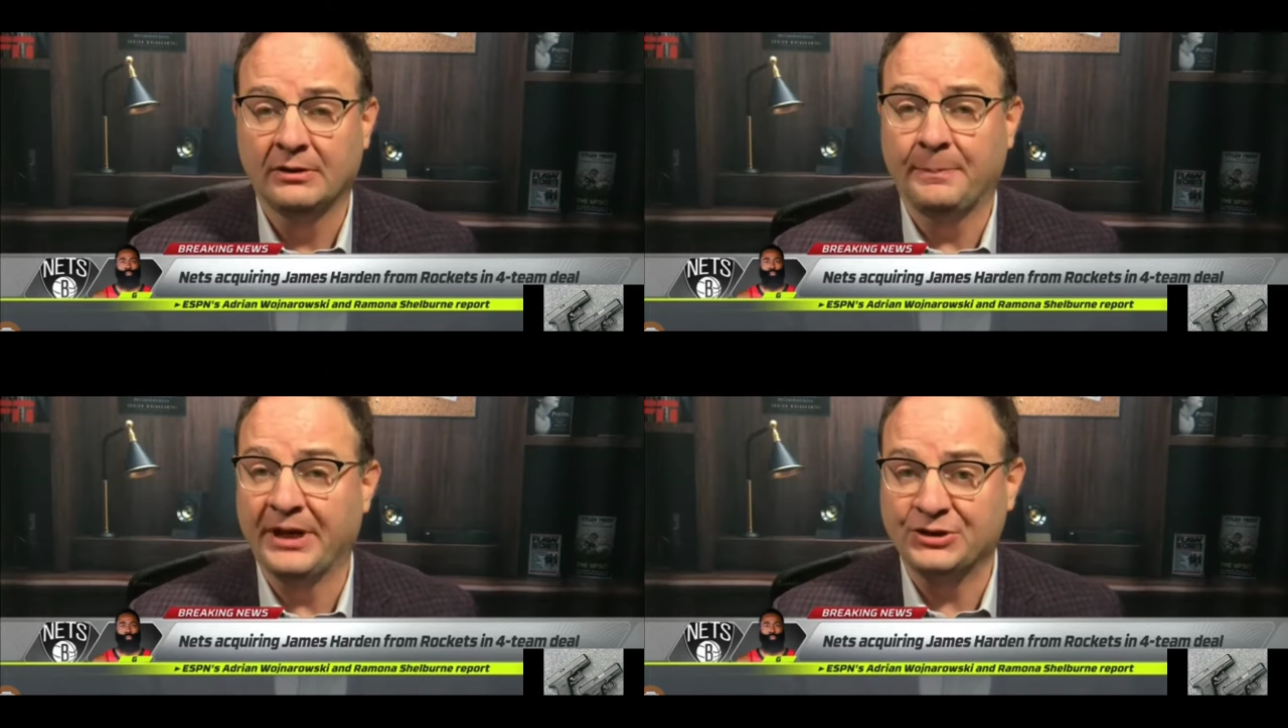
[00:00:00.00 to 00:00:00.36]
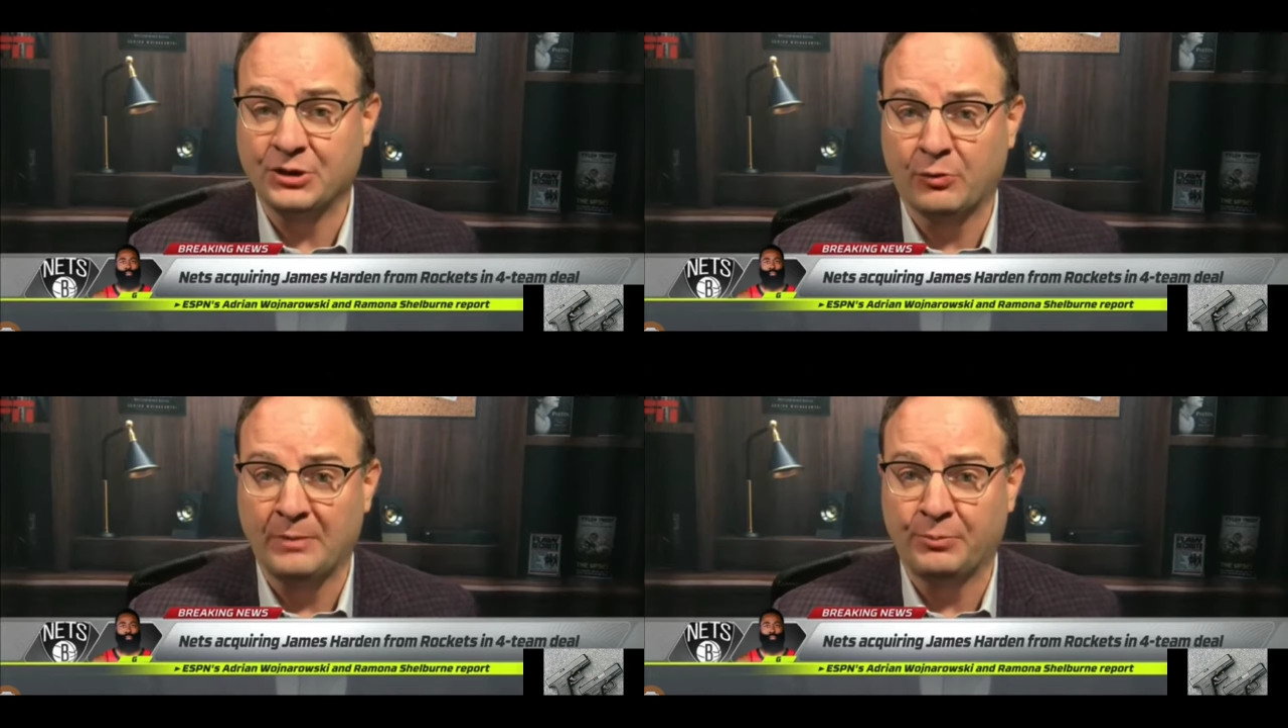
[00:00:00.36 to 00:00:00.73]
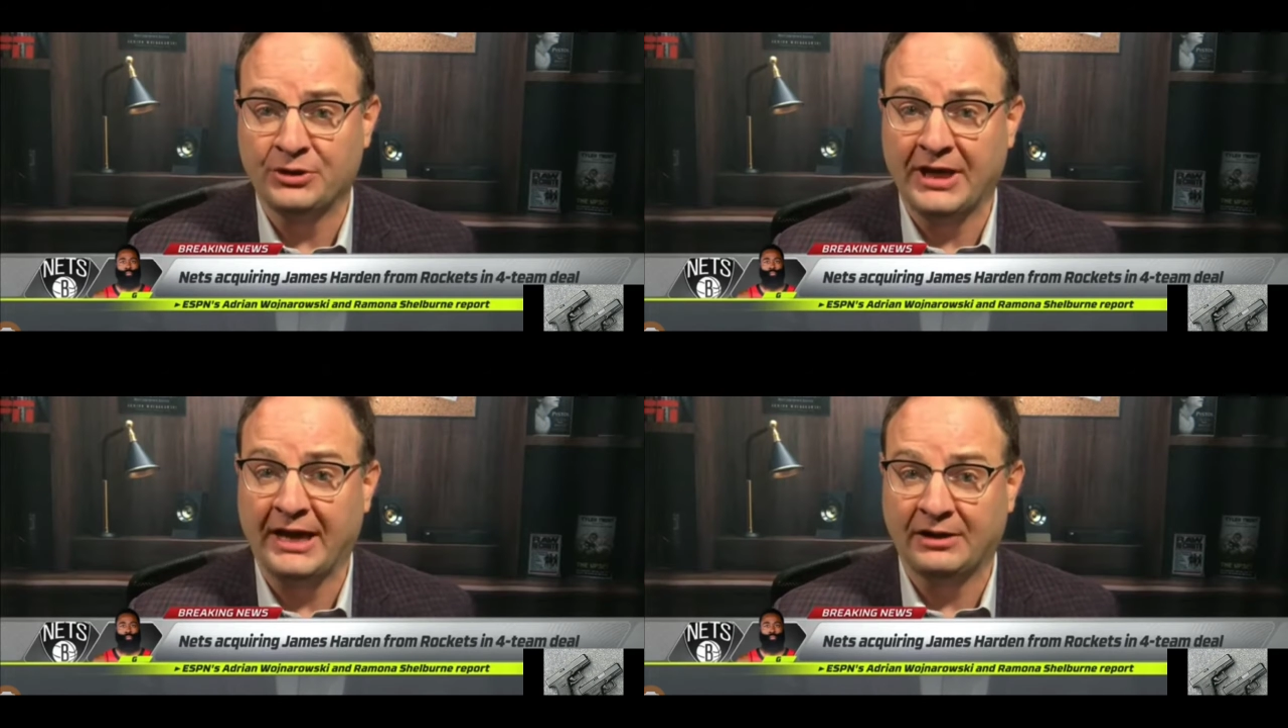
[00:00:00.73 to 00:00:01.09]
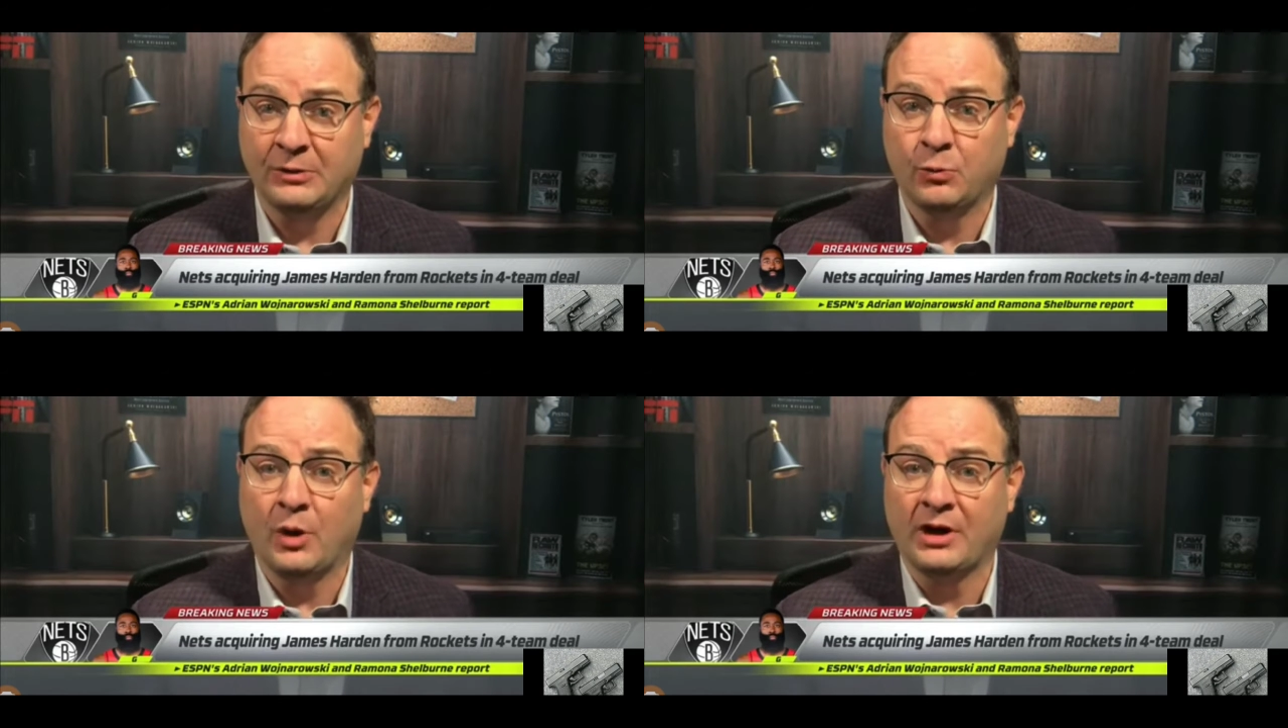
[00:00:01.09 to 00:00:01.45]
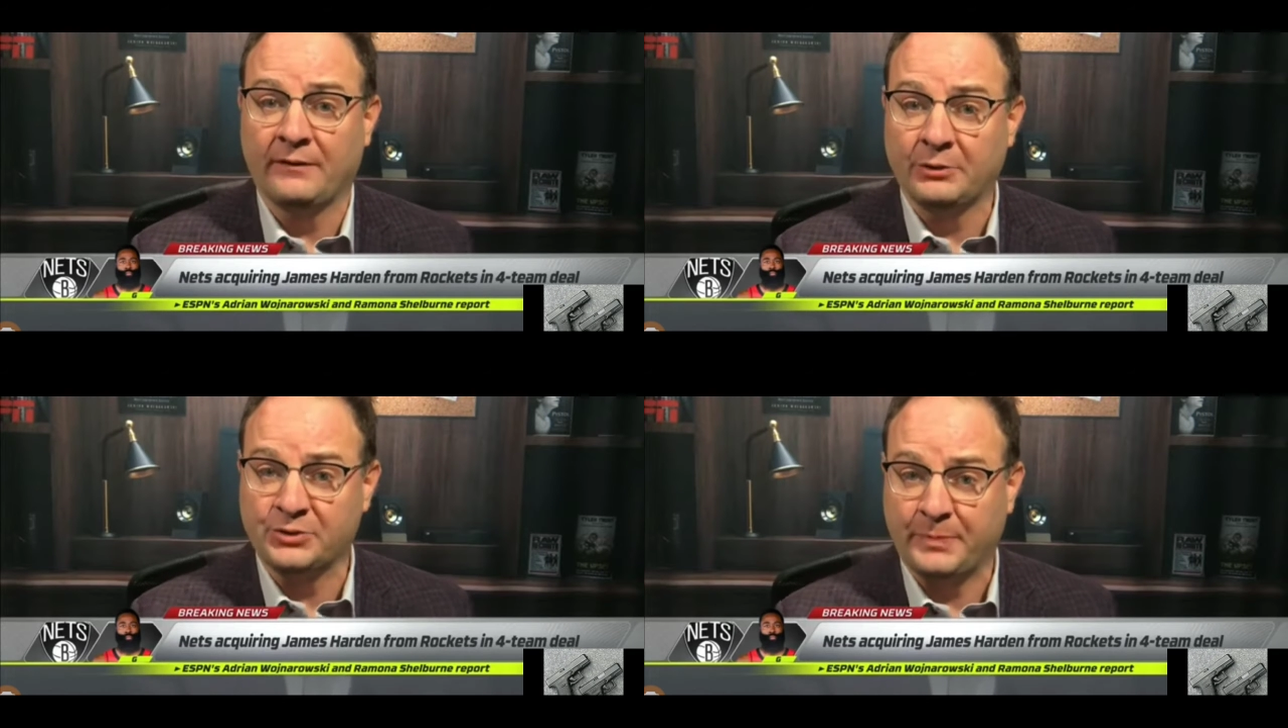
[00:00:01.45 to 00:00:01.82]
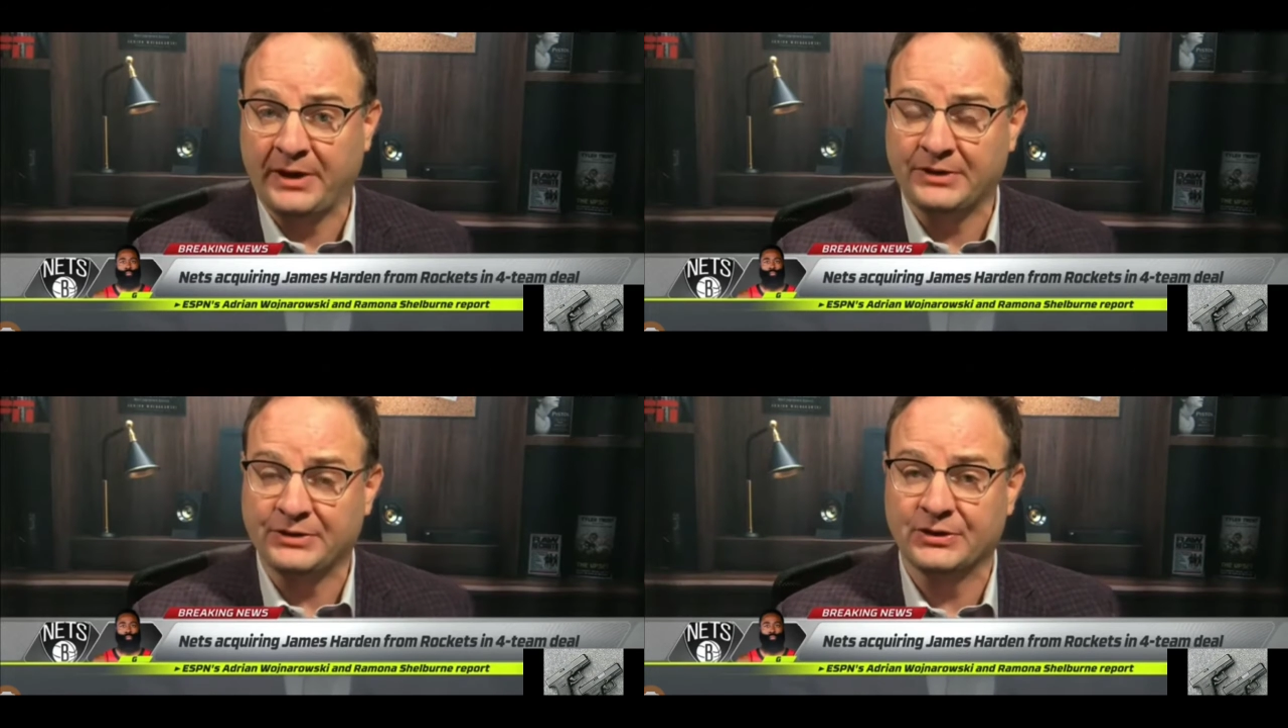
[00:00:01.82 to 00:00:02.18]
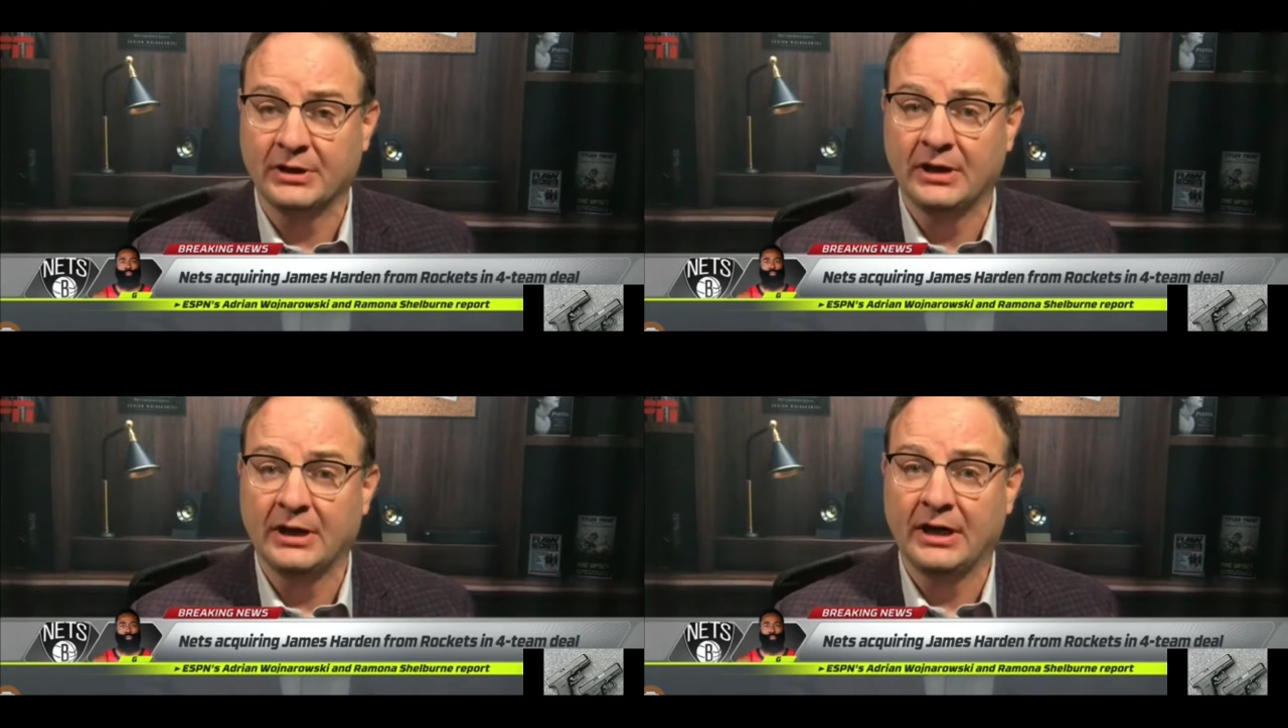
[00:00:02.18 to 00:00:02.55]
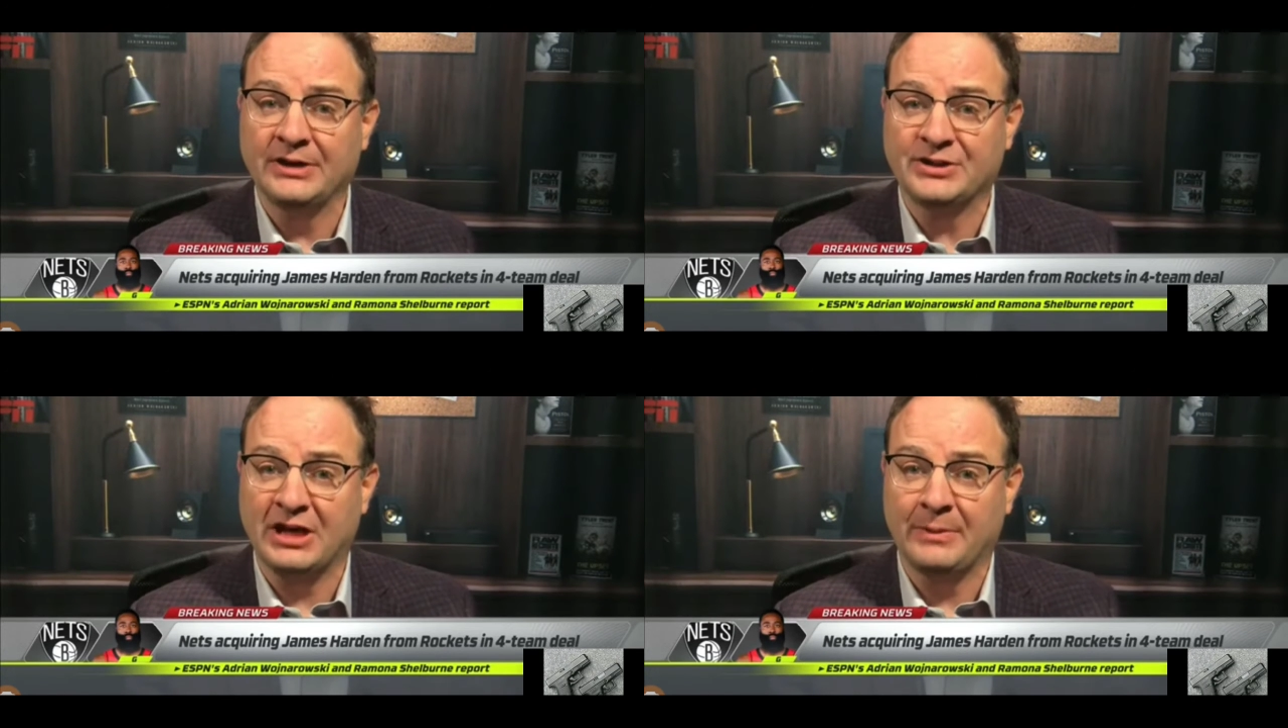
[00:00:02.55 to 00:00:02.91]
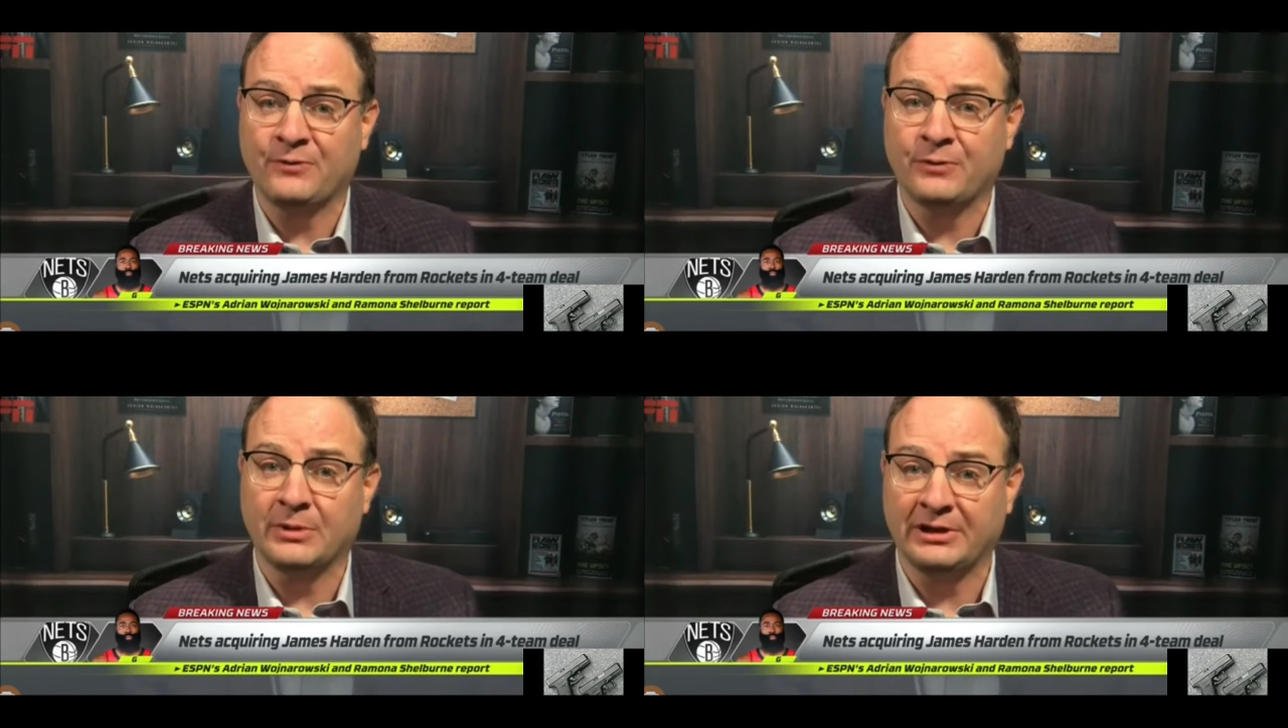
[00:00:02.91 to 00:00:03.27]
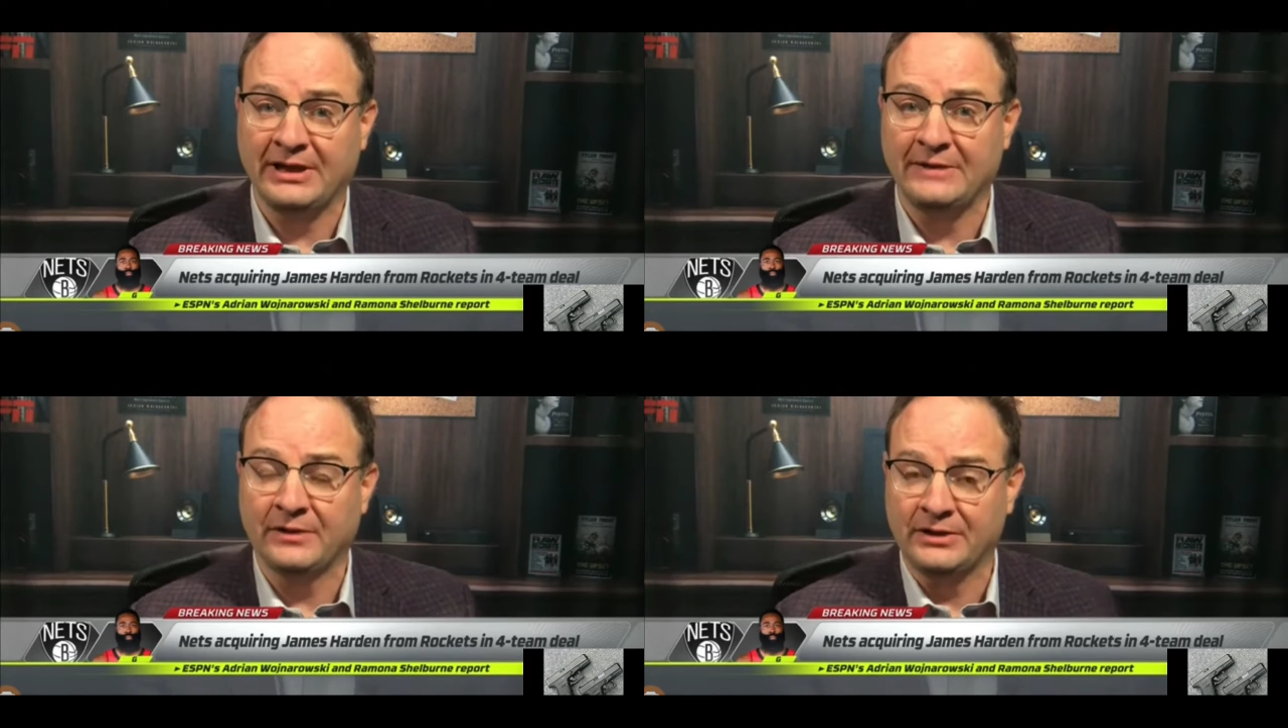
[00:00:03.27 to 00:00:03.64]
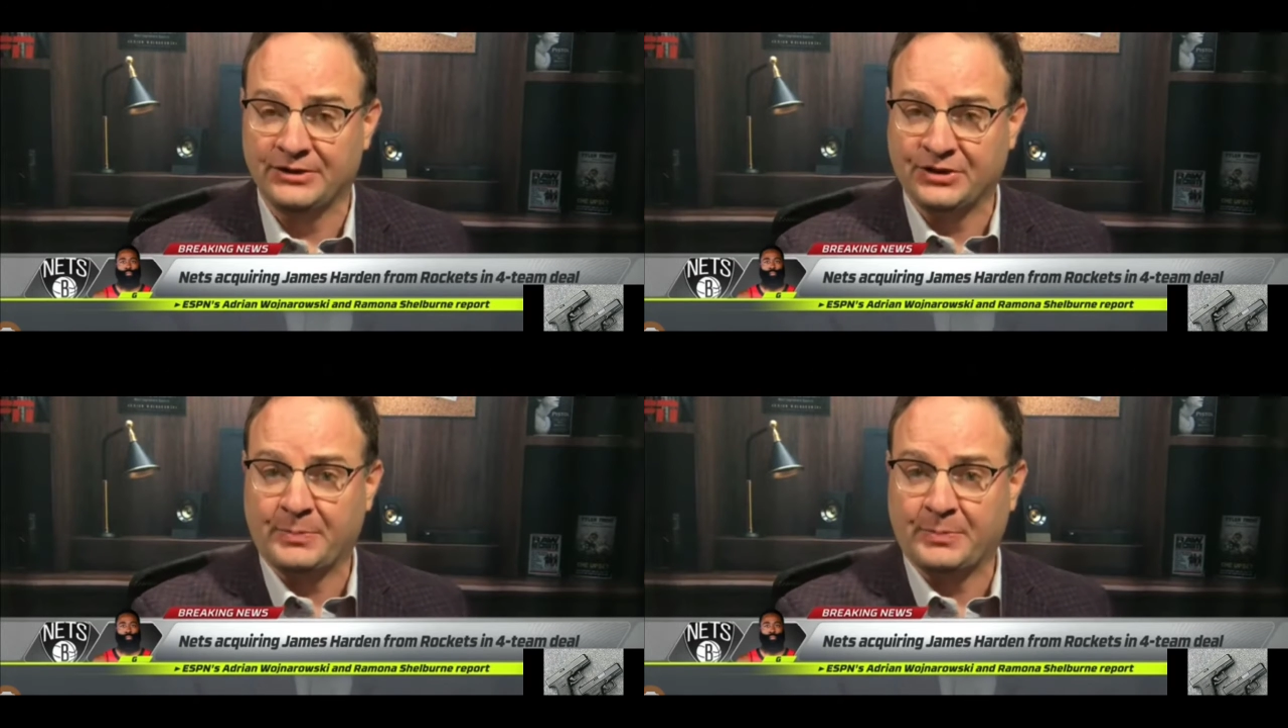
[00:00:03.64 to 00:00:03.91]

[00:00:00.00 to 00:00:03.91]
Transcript: The picks are unprotected. One of those picks is coming from Cleveland.